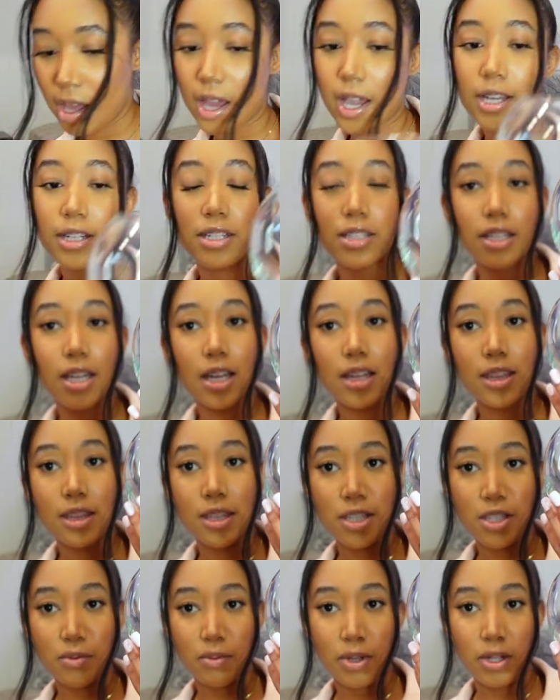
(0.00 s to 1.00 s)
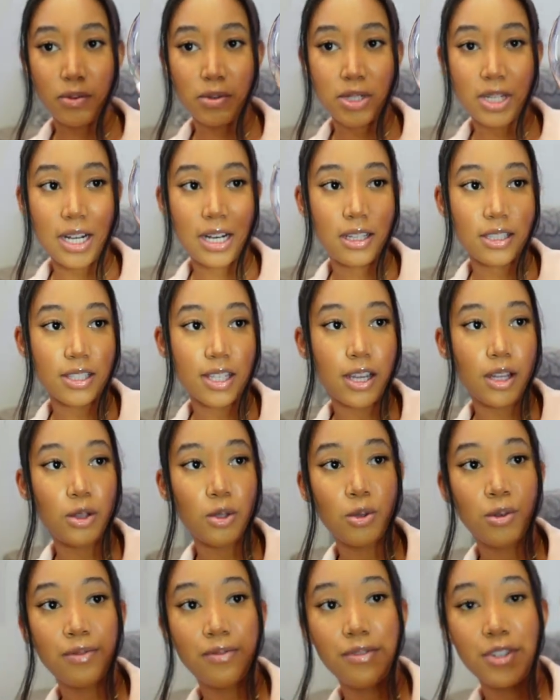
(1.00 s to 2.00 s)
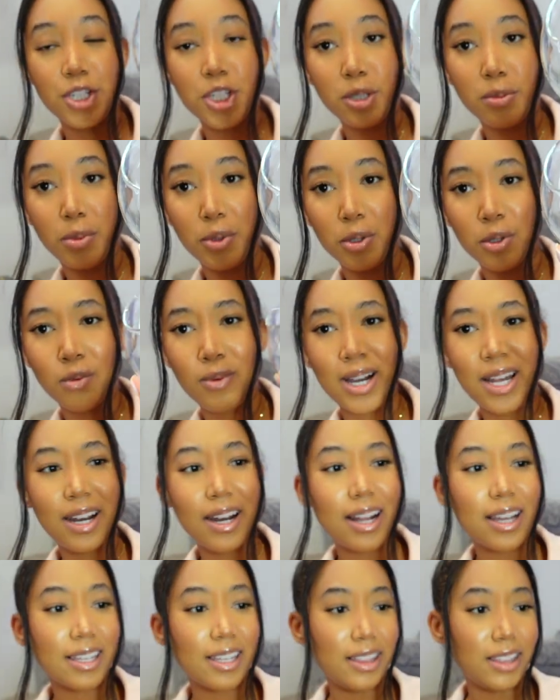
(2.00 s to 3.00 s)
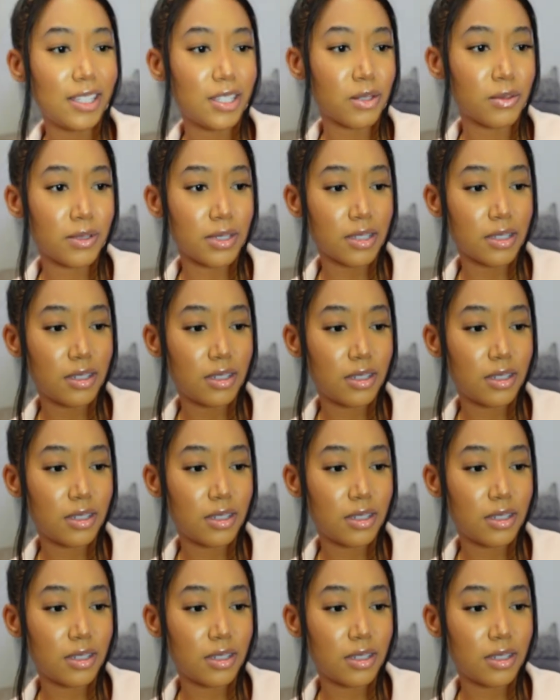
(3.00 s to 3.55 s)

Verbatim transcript: I just got this one, which kind of looks like a little fishbowl. Why did I get this one?